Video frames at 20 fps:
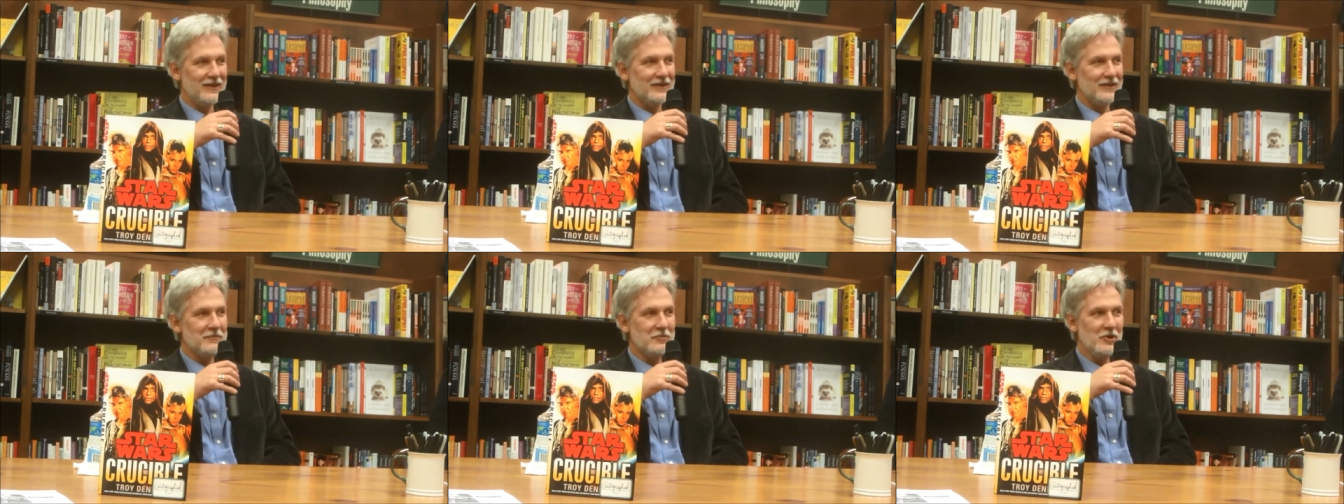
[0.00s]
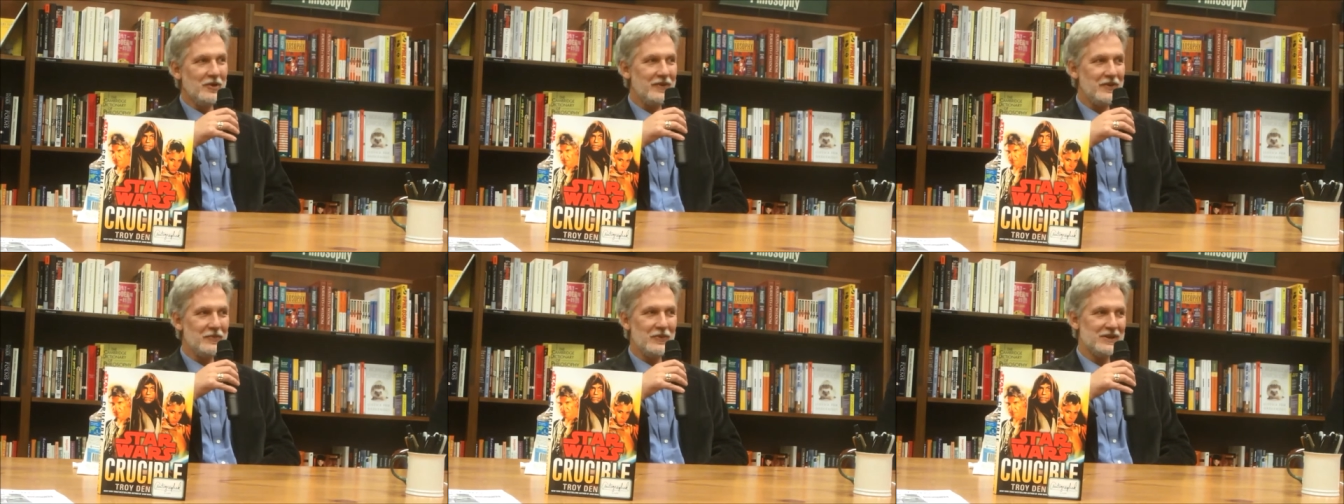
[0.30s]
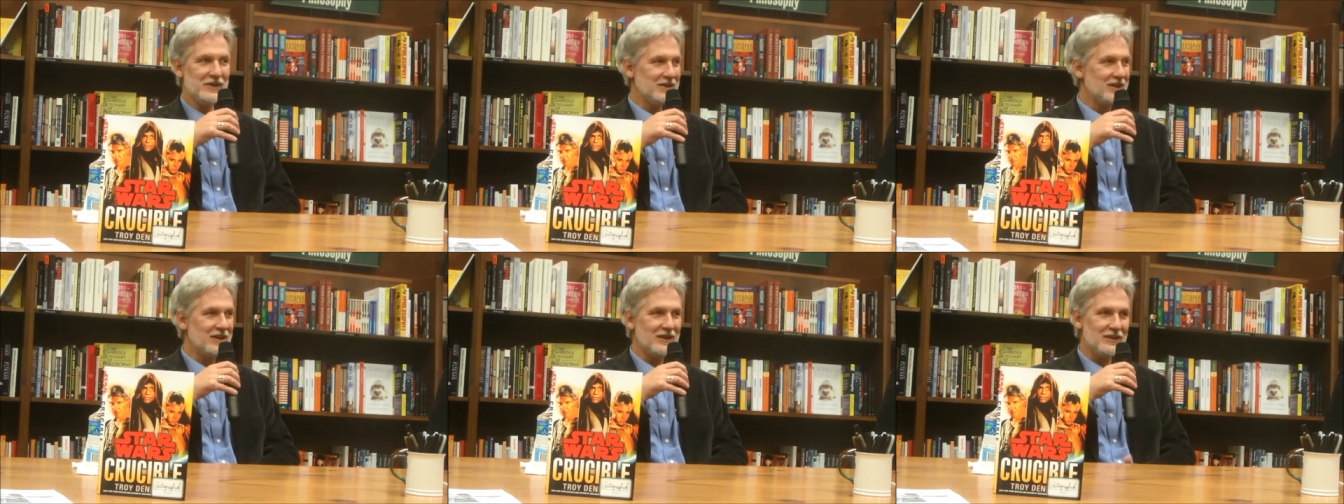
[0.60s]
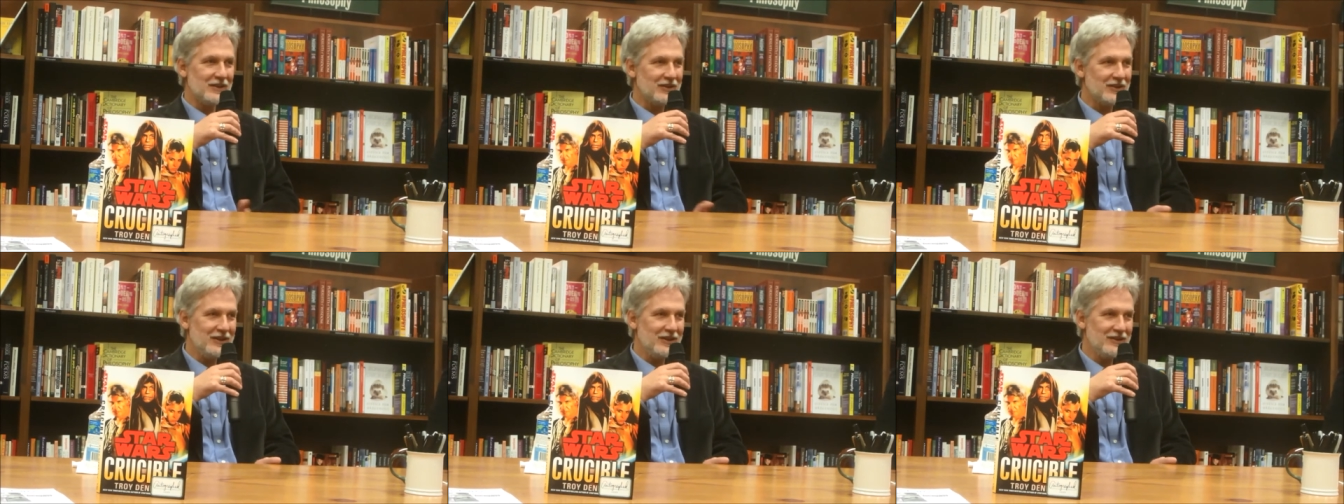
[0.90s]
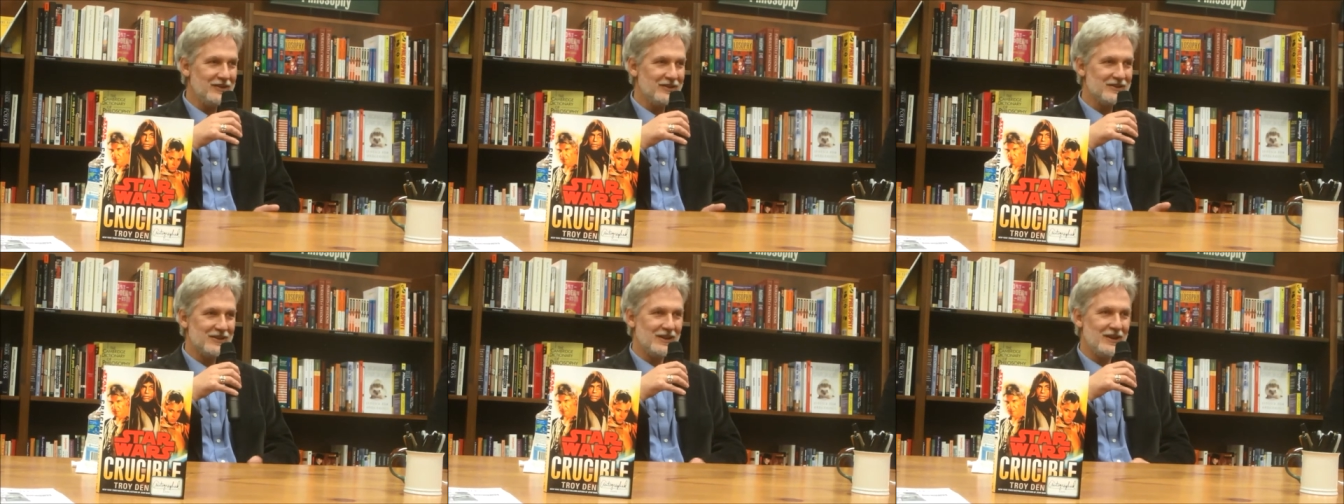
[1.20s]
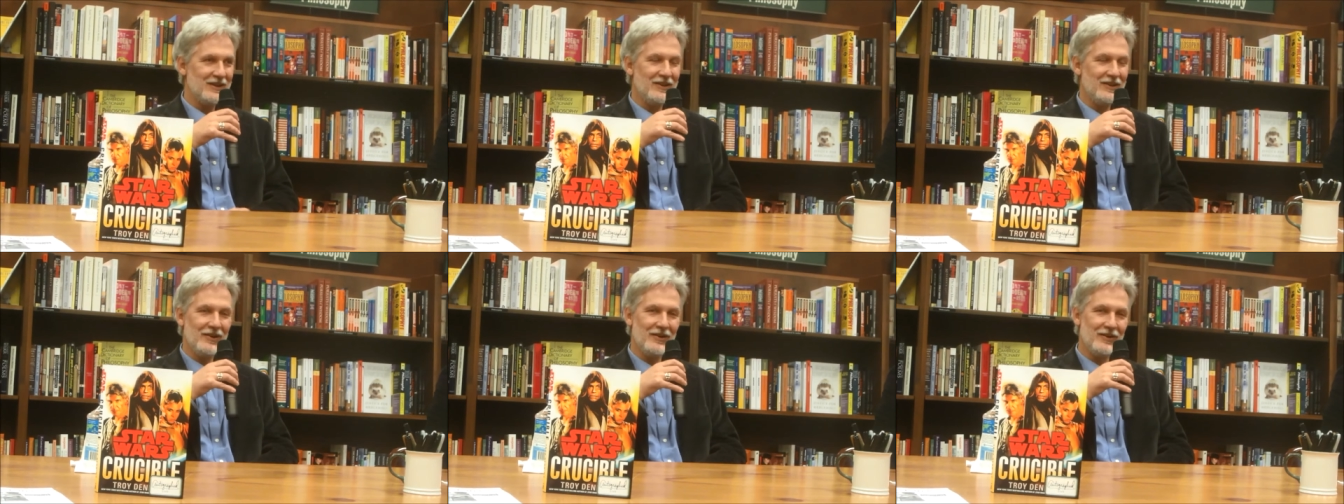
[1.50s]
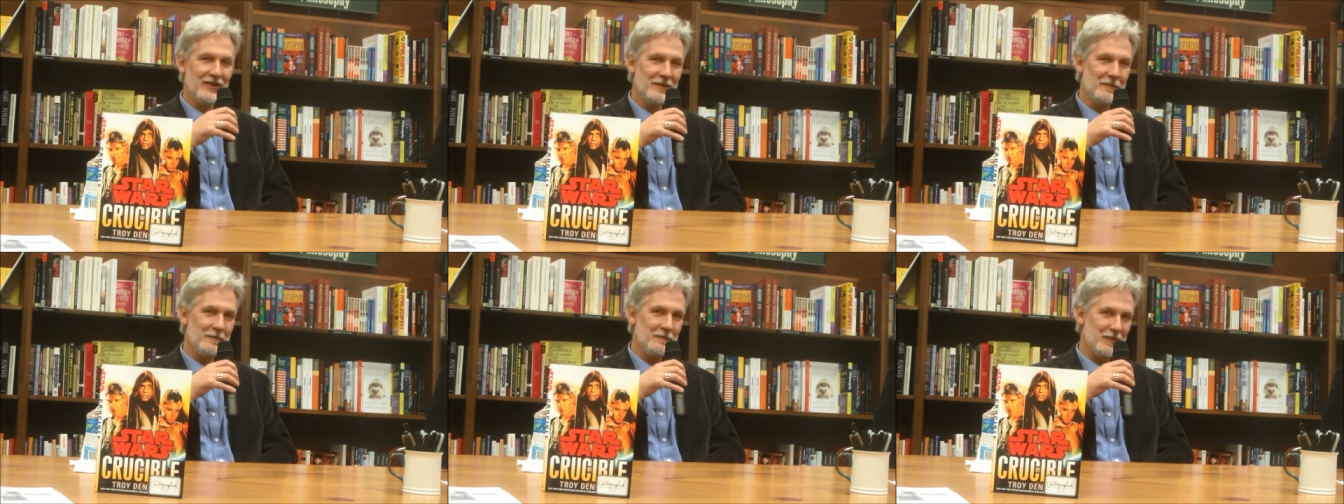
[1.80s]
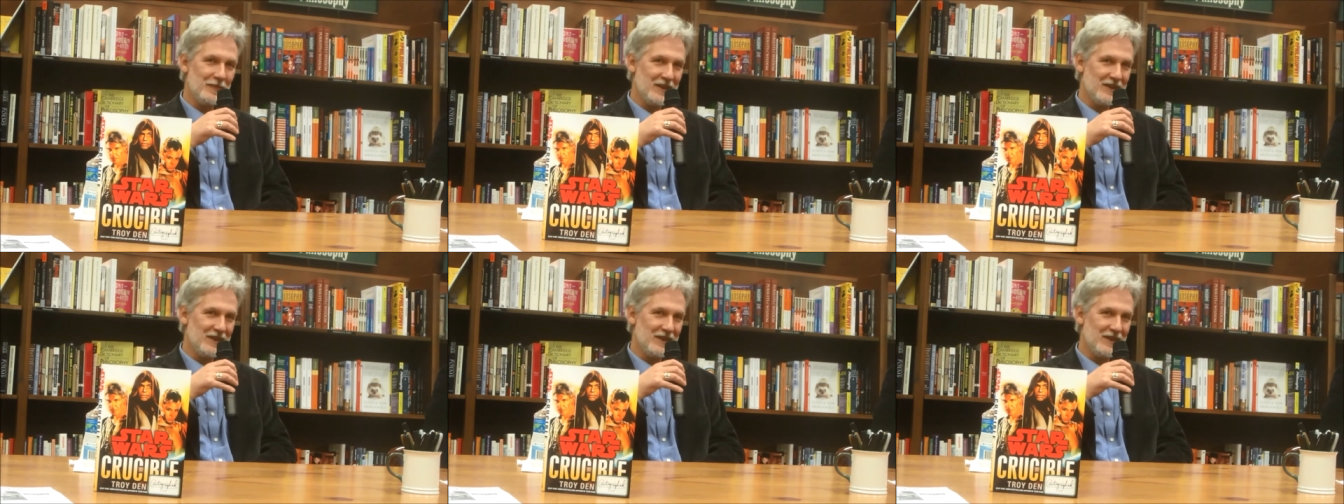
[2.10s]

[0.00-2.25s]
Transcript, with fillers: The movie wasn't in the theaters any longer,